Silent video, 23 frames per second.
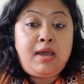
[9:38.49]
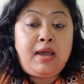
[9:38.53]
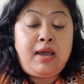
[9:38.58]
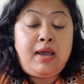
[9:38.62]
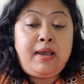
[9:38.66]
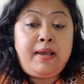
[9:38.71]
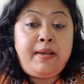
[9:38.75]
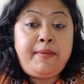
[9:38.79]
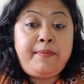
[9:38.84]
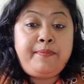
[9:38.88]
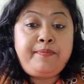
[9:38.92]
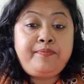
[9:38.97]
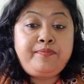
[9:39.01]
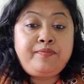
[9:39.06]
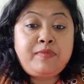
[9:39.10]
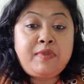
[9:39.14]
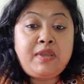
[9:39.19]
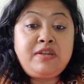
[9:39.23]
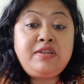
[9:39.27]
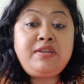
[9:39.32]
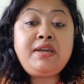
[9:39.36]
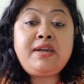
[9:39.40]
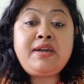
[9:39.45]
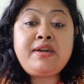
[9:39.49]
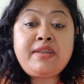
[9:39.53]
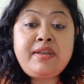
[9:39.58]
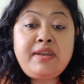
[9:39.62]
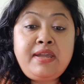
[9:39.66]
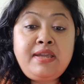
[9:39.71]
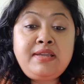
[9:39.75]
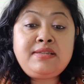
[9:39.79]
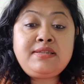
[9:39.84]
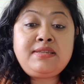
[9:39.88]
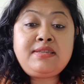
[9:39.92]

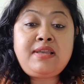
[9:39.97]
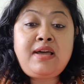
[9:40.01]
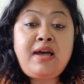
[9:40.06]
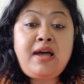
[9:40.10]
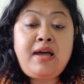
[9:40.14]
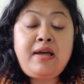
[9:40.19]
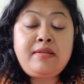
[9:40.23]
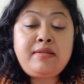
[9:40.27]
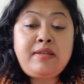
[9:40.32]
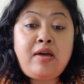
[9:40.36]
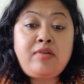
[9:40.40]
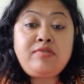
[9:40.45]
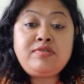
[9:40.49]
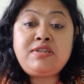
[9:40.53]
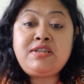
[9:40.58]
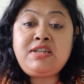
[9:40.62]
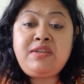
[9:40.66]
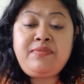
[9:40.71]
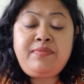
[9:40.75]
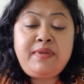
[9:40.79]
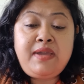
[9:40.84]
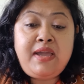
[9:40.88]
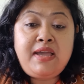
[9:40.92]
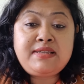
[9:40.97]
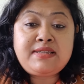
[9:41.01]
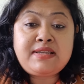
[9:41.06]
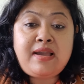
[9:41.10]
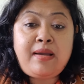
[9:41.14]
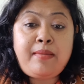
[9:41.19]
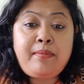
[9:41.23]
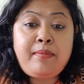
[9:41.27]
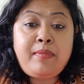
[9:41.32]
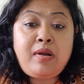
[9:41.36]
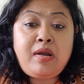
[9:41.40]
decreased. The now GDP has
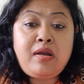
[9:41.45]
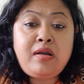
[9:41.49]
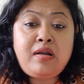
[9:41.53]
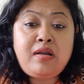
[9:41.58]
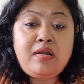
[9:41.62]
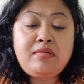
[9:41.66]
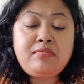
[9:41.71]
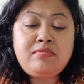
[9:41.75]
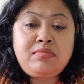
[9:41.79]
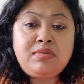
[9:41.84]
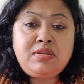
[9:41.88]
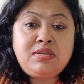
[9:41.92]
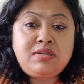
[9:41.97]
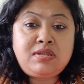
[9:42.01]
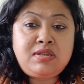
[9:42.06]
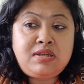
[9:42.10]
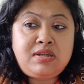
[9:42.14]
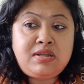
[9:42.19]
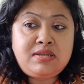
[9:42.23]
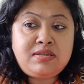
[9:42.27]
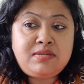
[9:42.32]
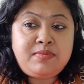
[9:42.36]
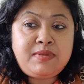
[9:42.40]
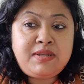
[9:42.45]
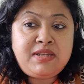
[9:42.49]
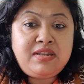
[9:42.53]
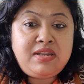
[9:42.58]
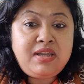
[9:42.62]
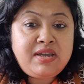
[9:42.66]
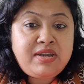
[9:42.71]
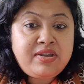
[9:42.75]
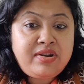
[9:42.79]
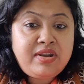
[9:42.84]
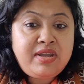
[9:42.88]
come means it has been
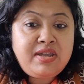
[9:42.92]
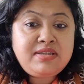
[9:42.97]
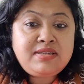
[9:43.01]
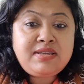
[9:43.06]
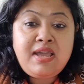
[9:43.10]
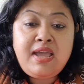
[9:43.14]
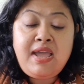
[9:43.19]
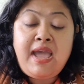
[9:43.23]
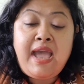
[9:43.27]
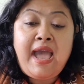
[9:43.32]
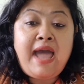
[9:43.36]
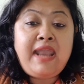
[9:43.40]
decreased,